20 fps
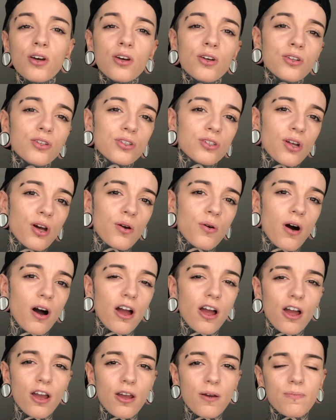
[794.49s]
So I
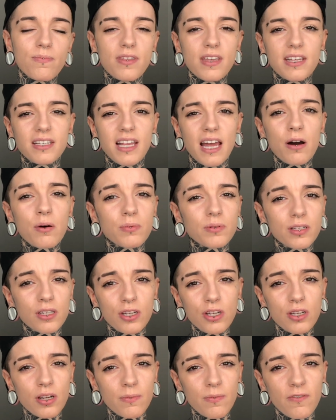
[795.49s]
hope this helps
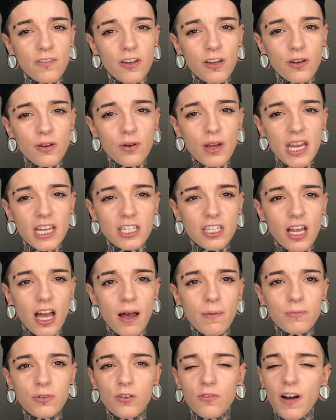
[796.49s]
some of you in
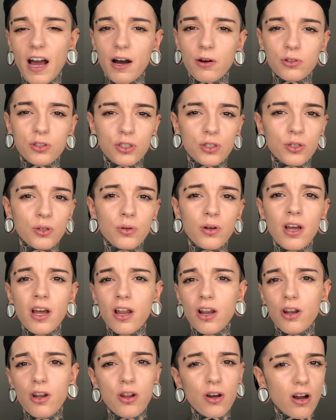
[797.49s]
terms of how to
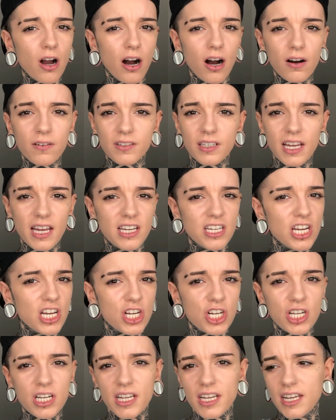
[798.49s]
look after
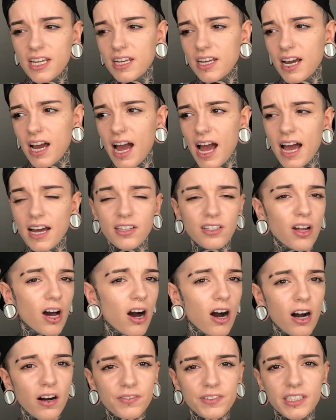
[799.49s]
initially and
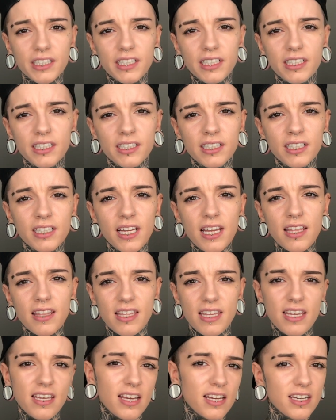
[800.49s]
after
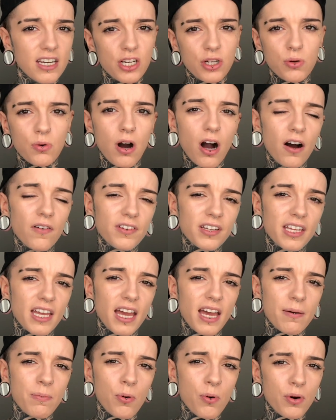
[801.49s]
the initial
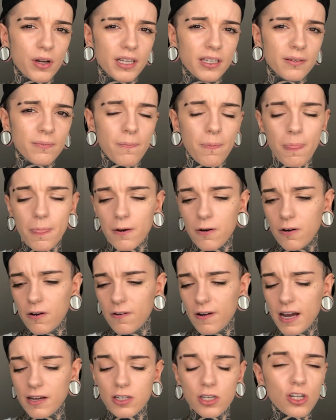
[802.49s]
aftercare point, or
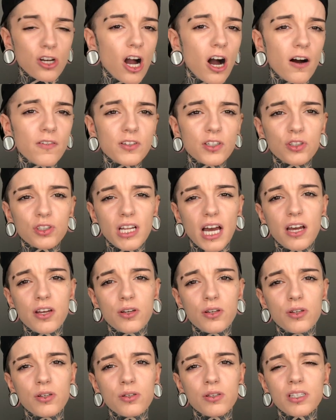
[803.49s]
how to look after your
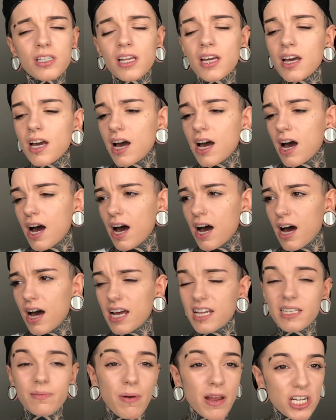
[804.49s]
tattoos,
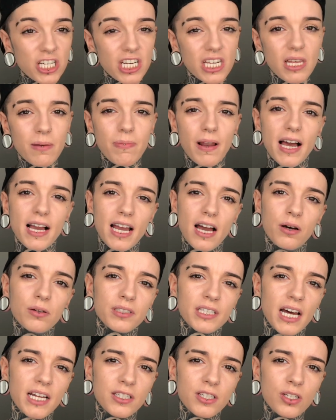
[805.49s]
especially blackout
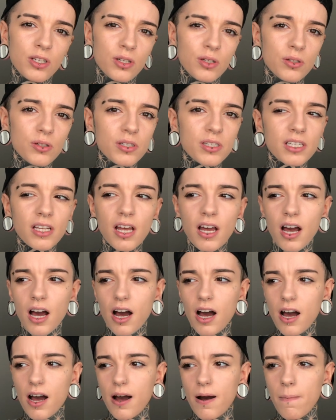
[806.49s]
tattoos.
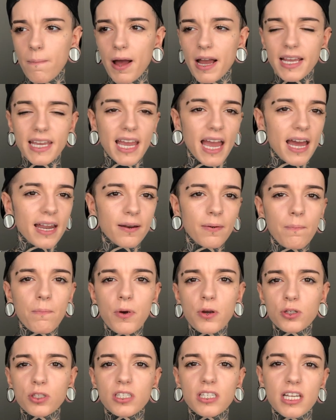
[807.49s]
Again,
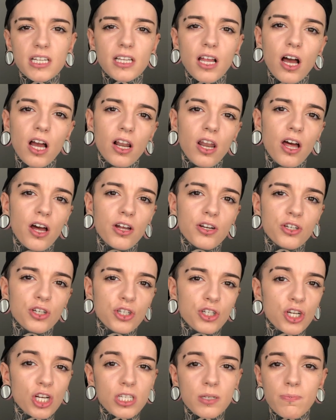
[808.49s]
most of this I learned
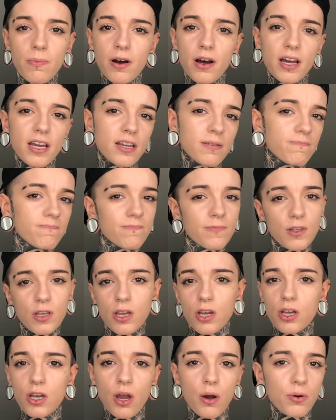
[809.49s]
just by
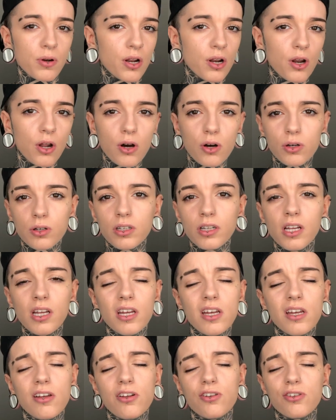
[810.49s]
going along.
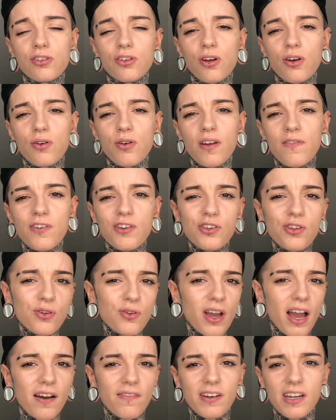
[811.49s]
So if you do
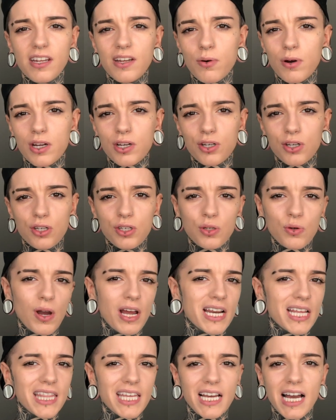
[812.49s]
have any questions or
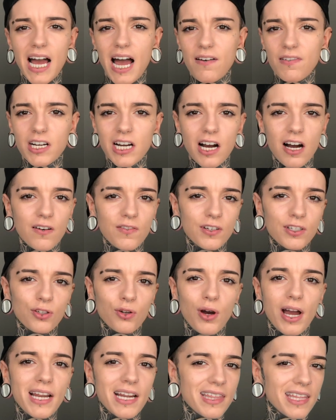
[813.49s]
anything I haven't covered or
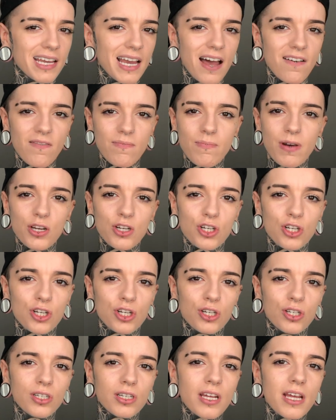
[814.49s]
anything I haven't
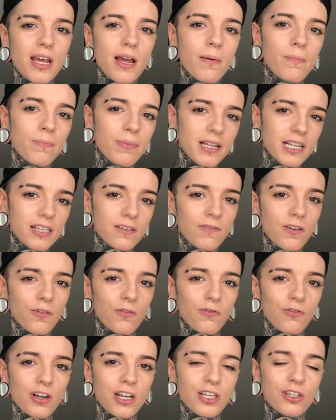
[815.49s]
mentioned, please feel
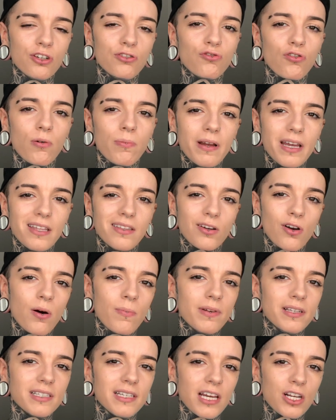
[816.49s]
free to drop it in the
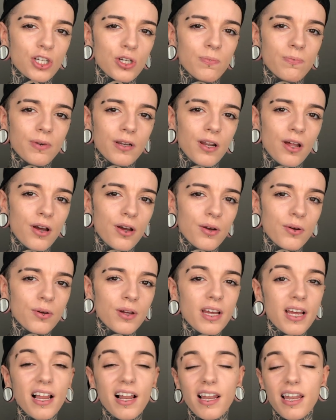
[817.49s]
comment section below.
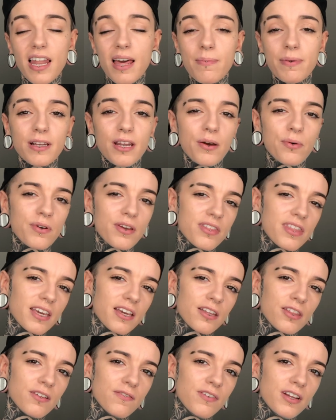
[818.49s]
Let me know what you think
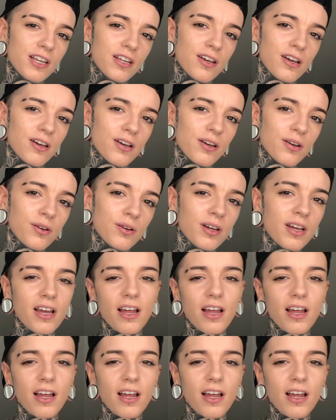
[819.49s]
of the video.